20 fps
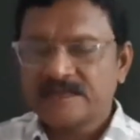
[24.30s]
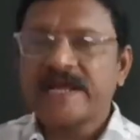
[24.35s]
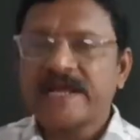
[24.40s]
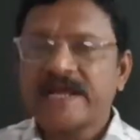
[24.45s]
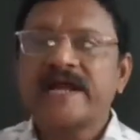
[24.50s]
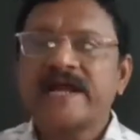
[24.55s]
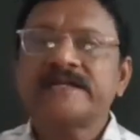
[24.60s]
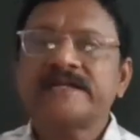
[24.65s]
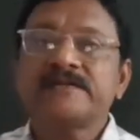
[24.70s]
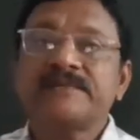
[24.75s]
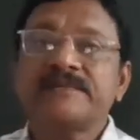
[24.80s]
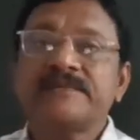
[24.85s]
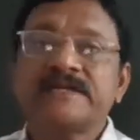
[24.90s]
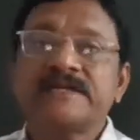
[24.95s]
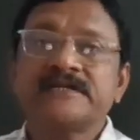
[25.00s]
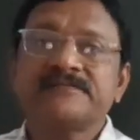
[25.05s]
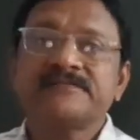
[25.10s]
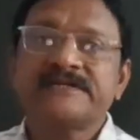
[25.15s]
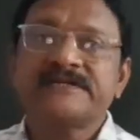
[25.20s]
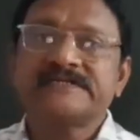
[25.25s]

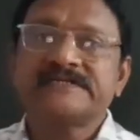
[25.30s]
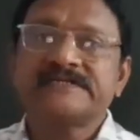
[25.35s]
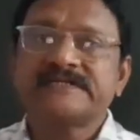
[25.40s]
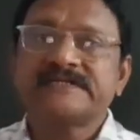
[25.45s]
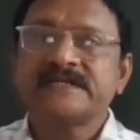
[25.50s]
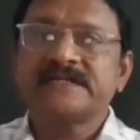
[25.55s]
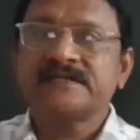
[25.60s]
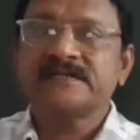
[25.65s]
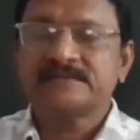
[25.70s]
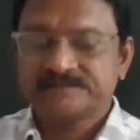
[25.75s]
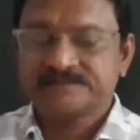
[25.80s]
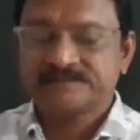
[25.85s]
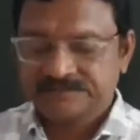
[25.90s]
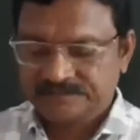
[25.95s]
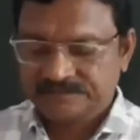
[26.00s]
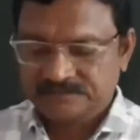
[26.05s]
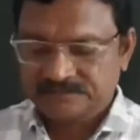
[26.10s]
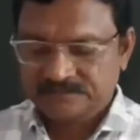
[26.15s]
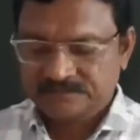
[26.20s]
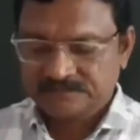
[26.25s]
anti-penultimate cell,
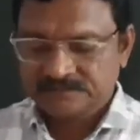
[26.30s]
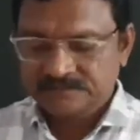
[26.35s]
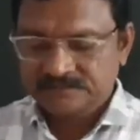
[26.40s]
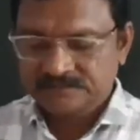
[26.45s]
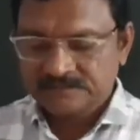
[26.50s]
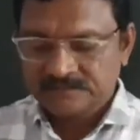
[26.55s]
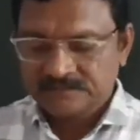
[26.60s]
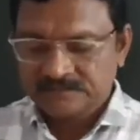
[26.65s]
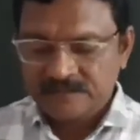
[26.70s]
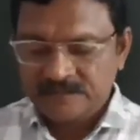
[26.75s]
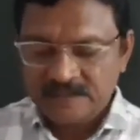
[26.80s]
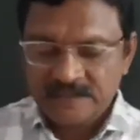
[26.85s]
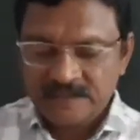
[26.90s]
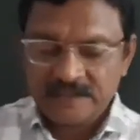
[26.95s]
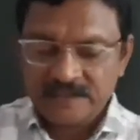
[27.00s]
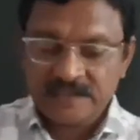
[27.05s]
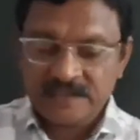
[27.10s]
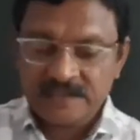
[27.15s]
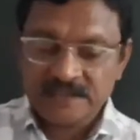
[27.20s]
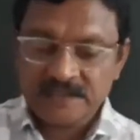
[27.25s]

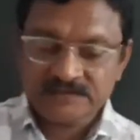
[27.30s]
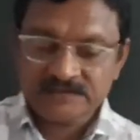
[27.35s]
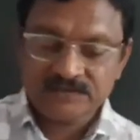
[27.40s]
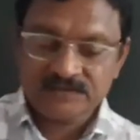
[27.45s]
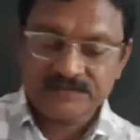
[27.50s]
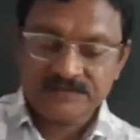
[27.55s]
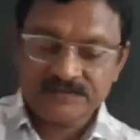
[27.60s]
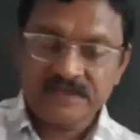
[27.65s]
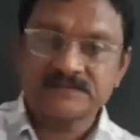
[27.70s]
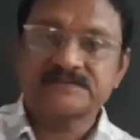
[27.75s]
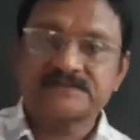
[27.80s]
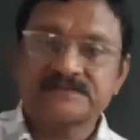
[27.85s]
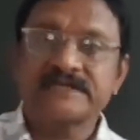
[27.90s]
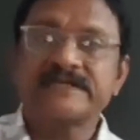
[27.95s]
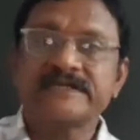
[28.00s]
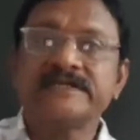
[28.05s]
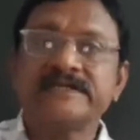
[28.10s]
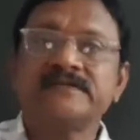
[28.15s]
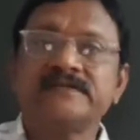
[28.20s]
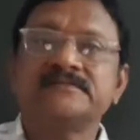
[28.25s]
and also we have
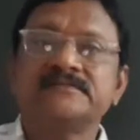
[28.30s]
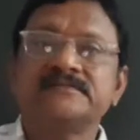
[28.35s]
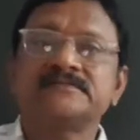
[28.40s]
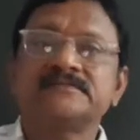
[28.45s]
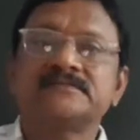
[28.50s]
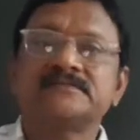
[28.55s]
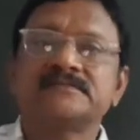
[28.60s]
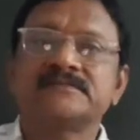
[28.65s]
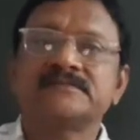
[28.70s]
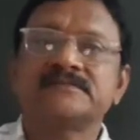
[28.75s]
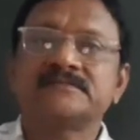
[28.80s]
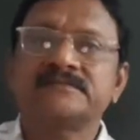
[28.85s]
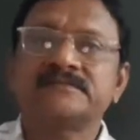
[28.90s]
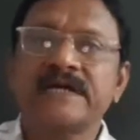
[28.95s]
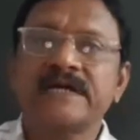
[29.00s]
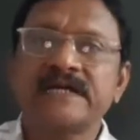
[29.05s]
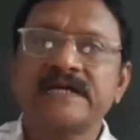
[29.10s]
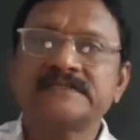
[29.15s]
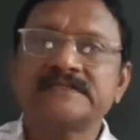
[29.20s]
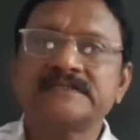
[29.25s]
studied
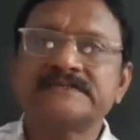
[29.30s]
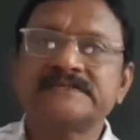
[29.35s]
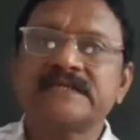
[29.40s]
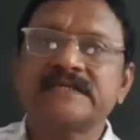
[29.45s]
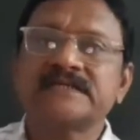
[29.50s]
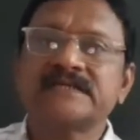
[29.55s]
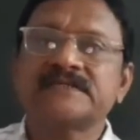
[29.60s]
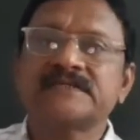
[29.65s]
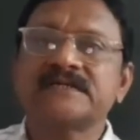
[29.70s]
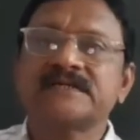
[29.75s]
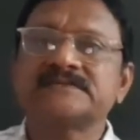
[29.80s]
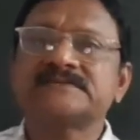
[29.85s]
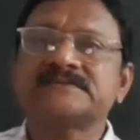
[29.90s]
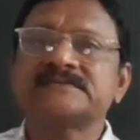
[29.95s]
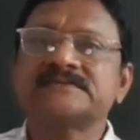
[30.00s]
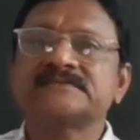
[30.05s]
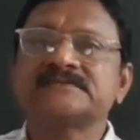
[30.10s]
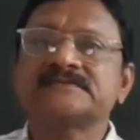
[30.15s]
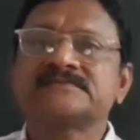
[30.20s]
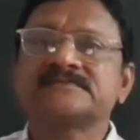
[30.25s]
valence
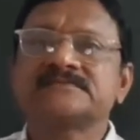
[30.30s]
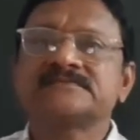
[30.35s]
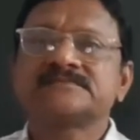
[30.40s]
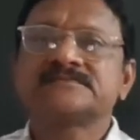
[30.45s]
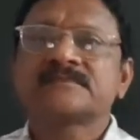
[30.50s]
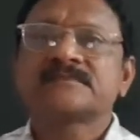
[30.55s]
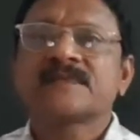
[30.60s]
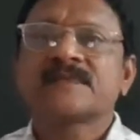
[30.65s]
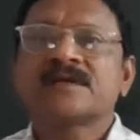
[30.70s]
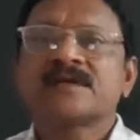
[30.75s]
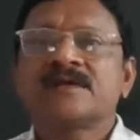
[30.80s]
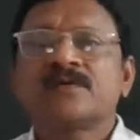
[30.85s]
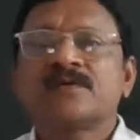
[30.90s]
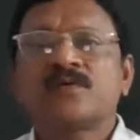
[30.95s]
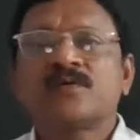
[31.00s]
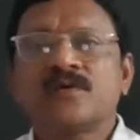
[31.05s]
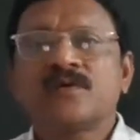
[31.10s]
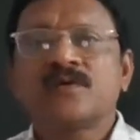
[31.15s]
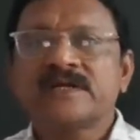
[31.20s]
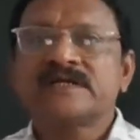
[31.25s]
electrons,
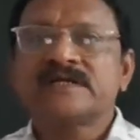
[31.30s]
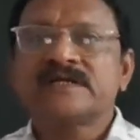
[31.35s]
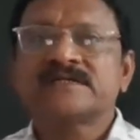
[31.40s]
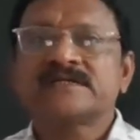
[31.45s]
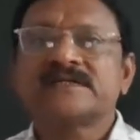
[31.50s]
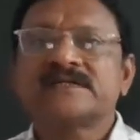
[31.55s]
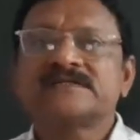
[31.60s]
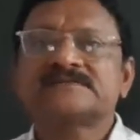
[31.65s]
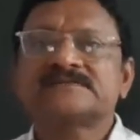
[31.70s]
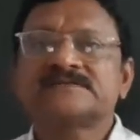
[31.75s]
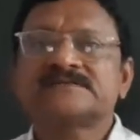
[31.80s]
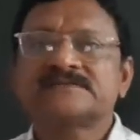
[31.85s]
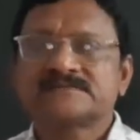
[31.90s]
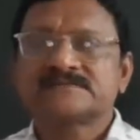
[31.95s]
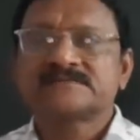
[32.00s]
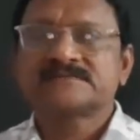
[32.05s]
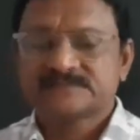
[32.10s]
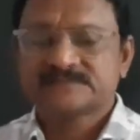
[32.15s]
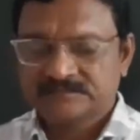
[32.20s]
core electrons,